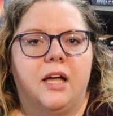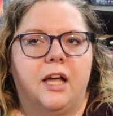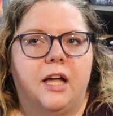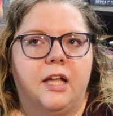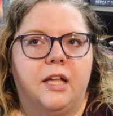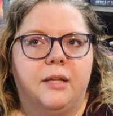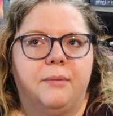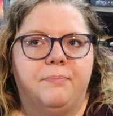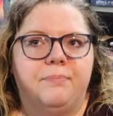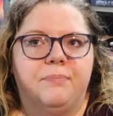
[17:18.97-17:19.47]

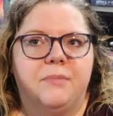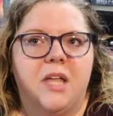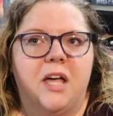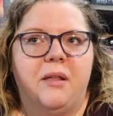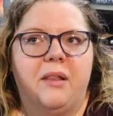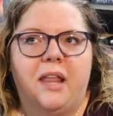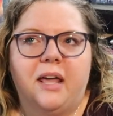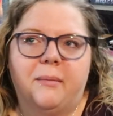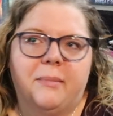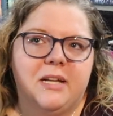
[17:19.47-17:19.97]
um,
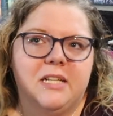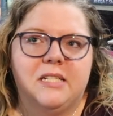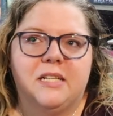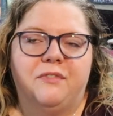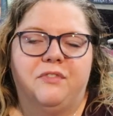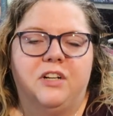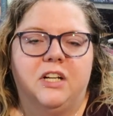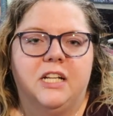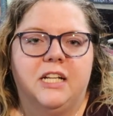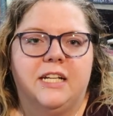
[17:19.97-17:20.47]
and like my
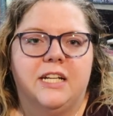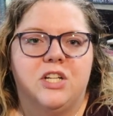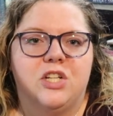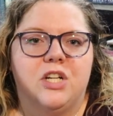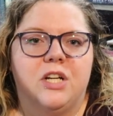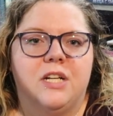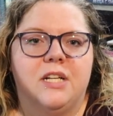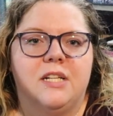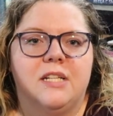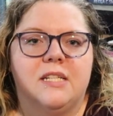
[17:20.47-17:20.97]
different
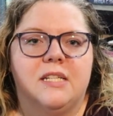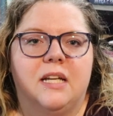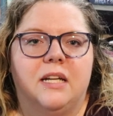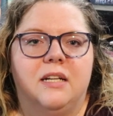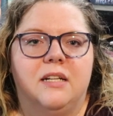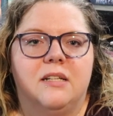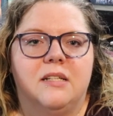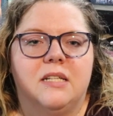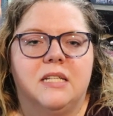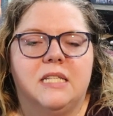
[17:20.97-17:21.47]
editions
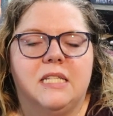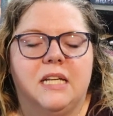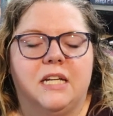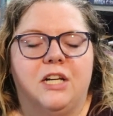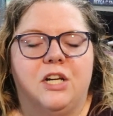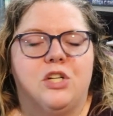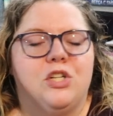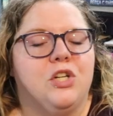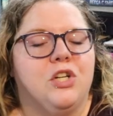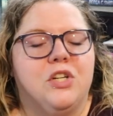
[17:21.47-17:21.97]
and
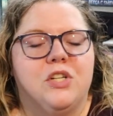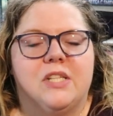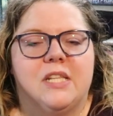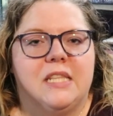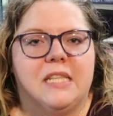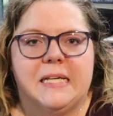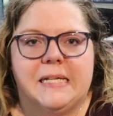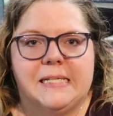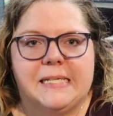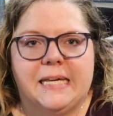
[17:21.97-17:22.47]
signatures
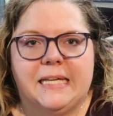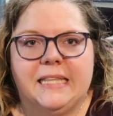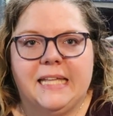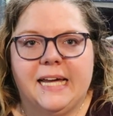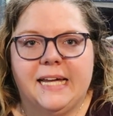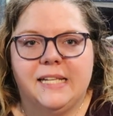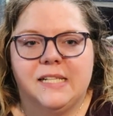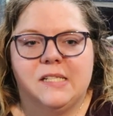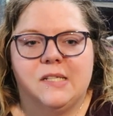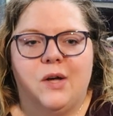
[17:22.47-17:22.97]
and things like
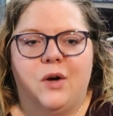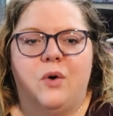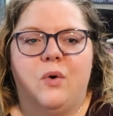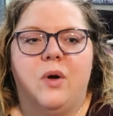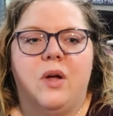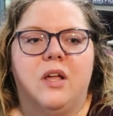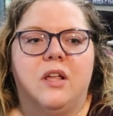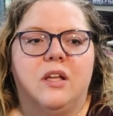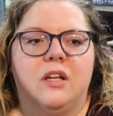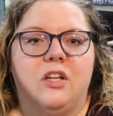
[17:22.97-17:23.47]
that.
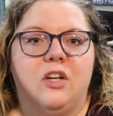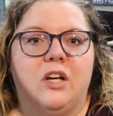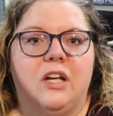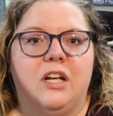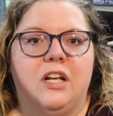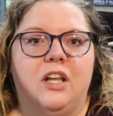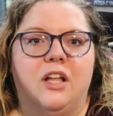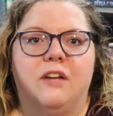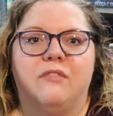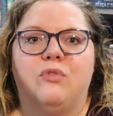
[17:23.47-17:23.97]
So you
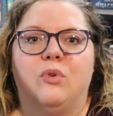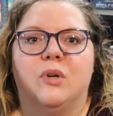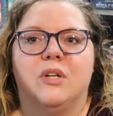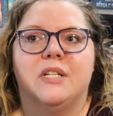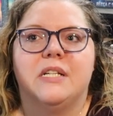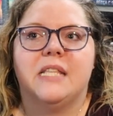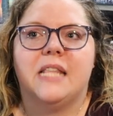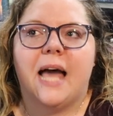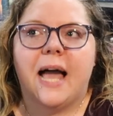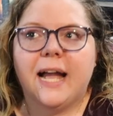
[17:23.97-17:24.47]
can look
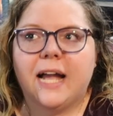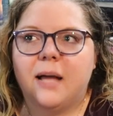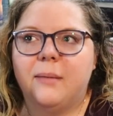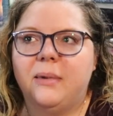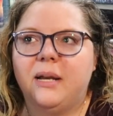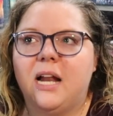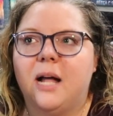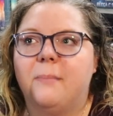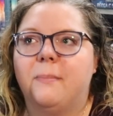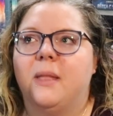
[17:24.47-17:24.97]
forward to that
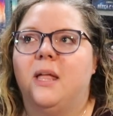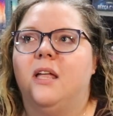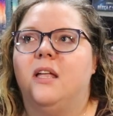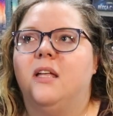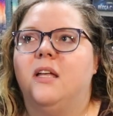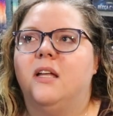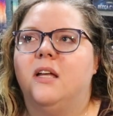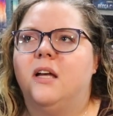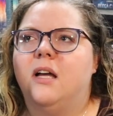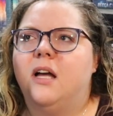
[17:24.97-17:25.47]
coming up
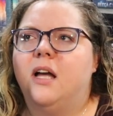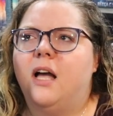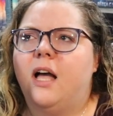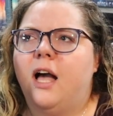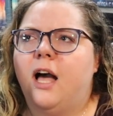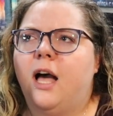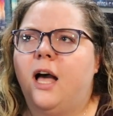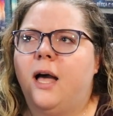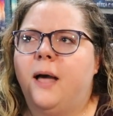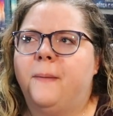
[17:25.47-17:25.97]

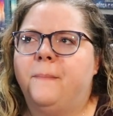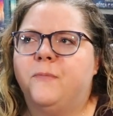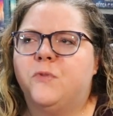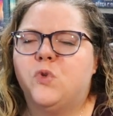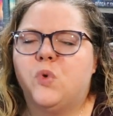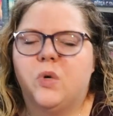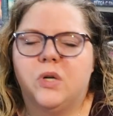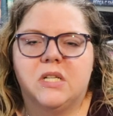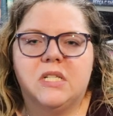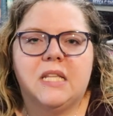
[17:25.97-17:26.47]
um,
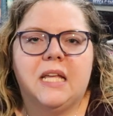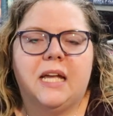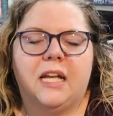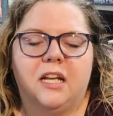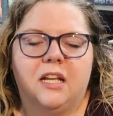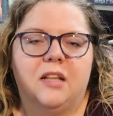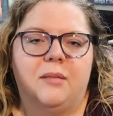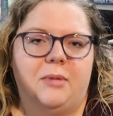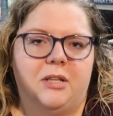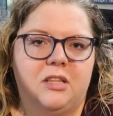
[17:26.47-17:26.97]
towards the
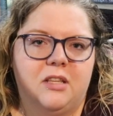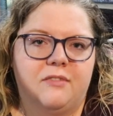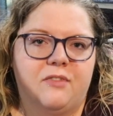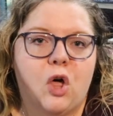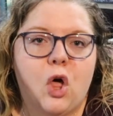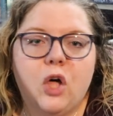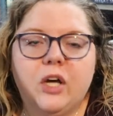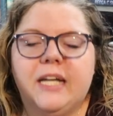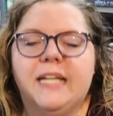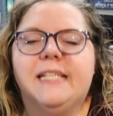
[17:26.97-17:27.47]
end of the month of
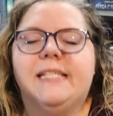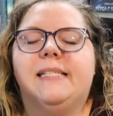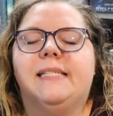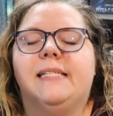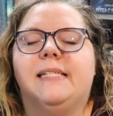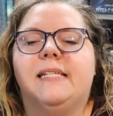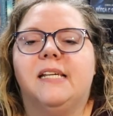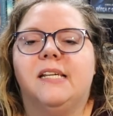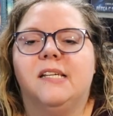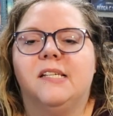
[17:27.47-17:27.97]

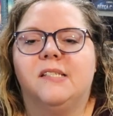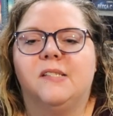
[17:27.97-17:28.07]
August.